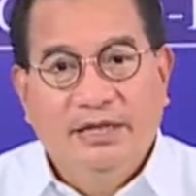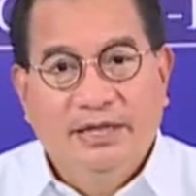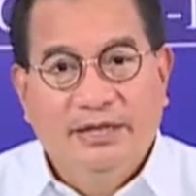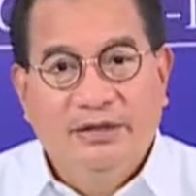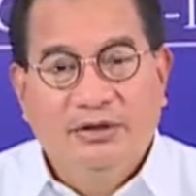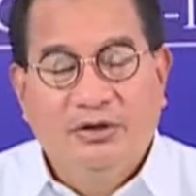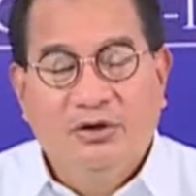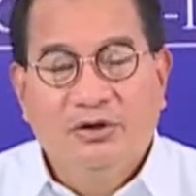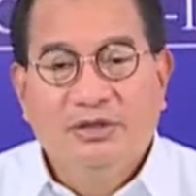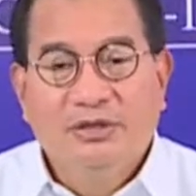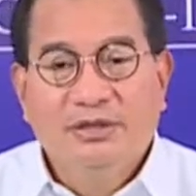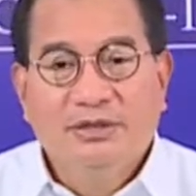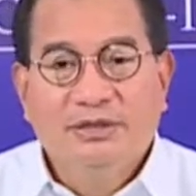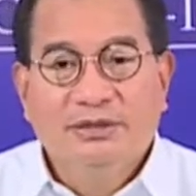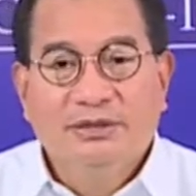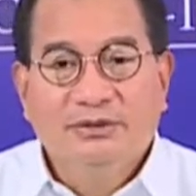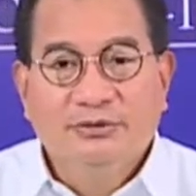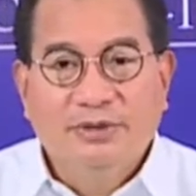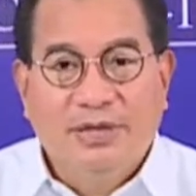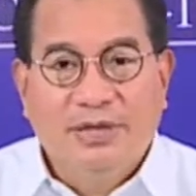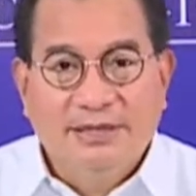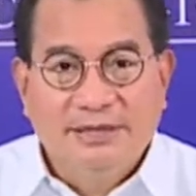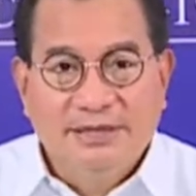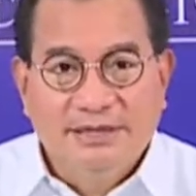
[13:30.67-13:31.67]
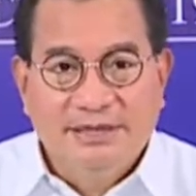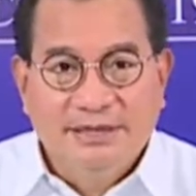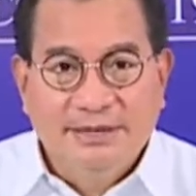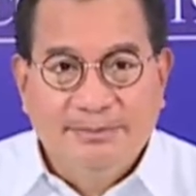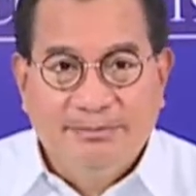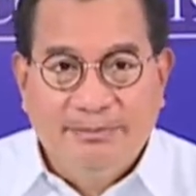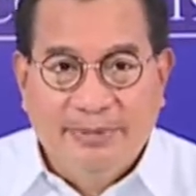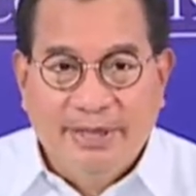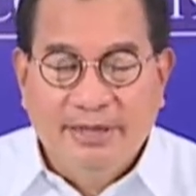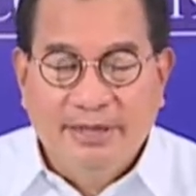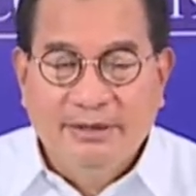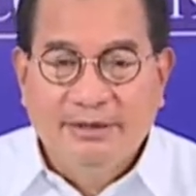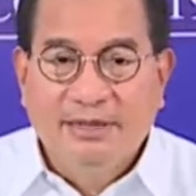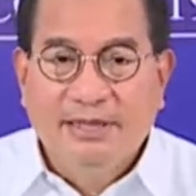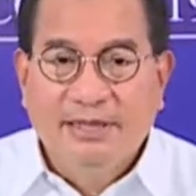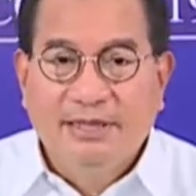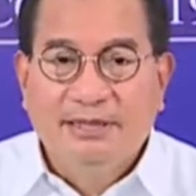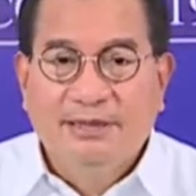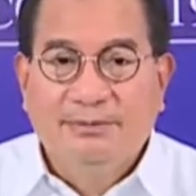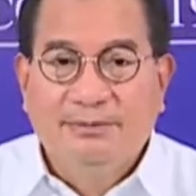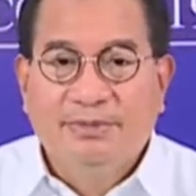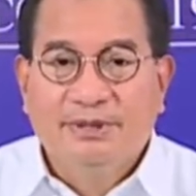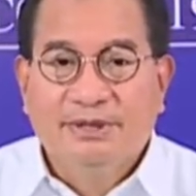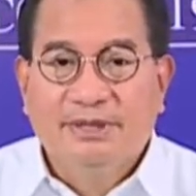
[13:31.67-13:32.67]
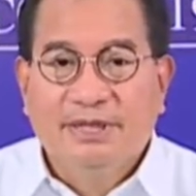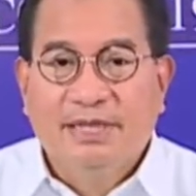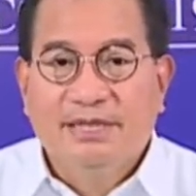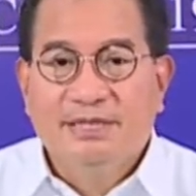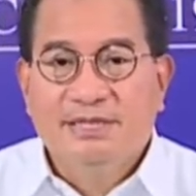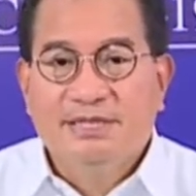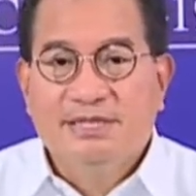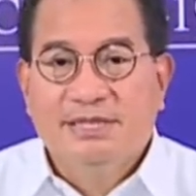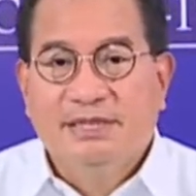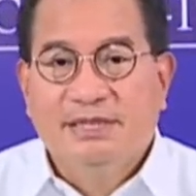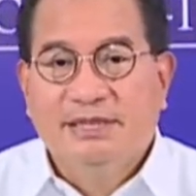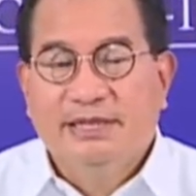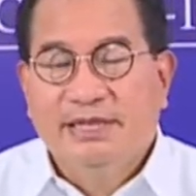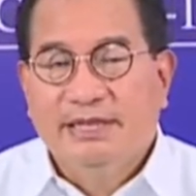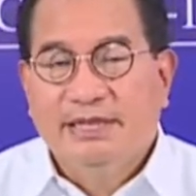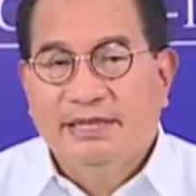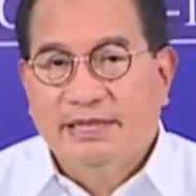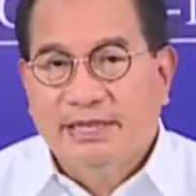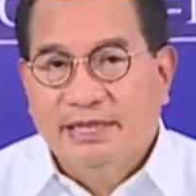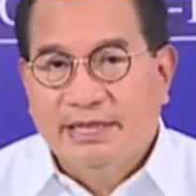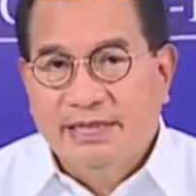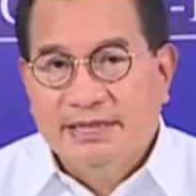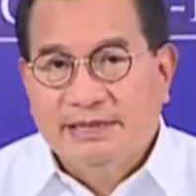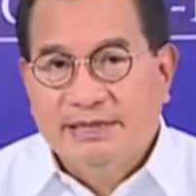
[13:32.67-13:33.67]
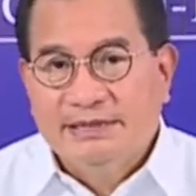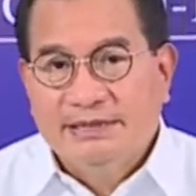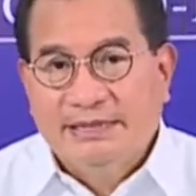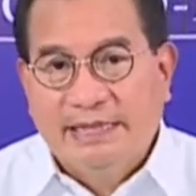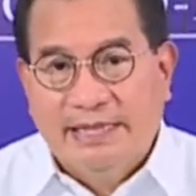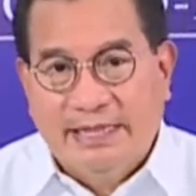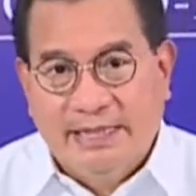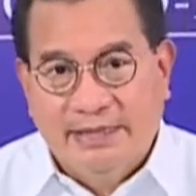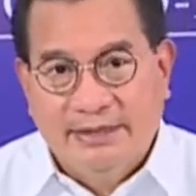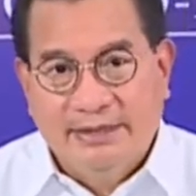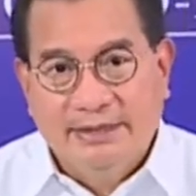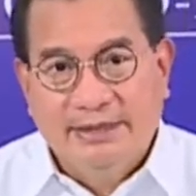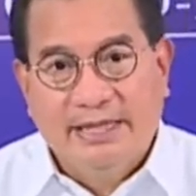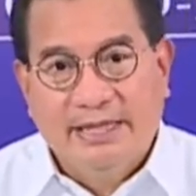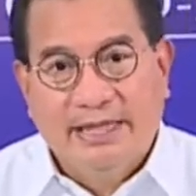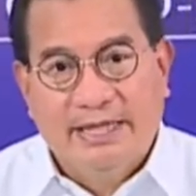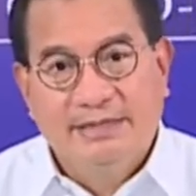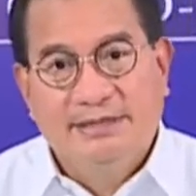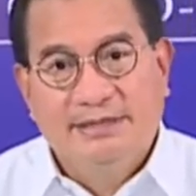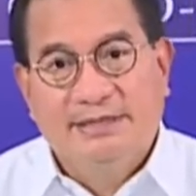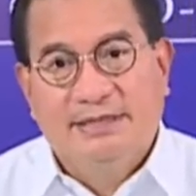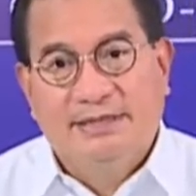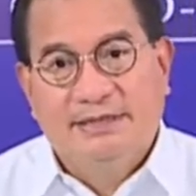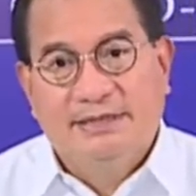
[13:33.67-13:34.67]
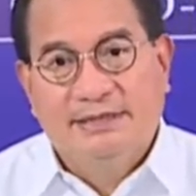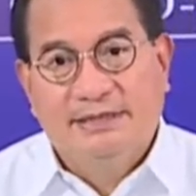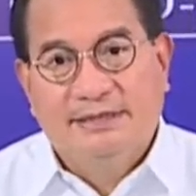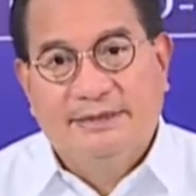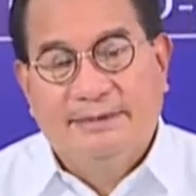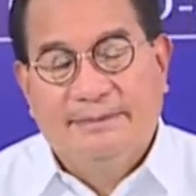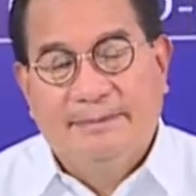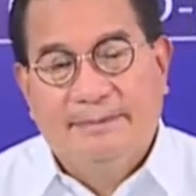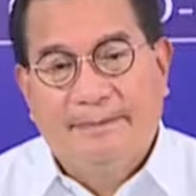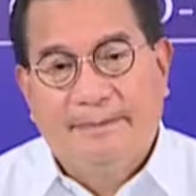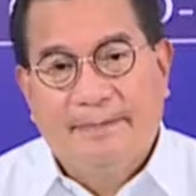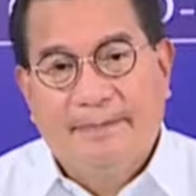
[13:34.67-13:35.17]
in order to anticipate the potential increase in cases.